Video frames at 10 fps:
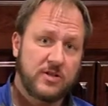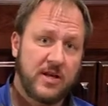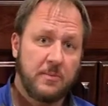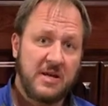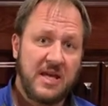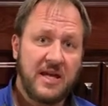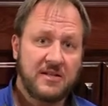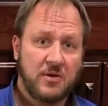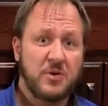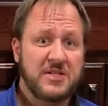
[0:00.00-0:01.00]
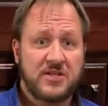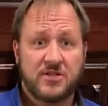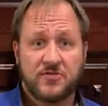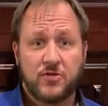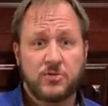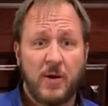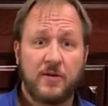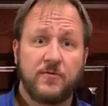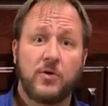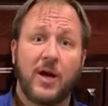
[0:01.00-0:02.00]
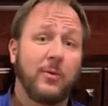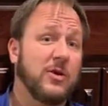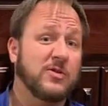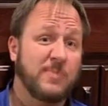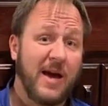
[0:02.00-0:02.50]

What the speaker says: to come and eat, and when he takes his first bite of food, I would use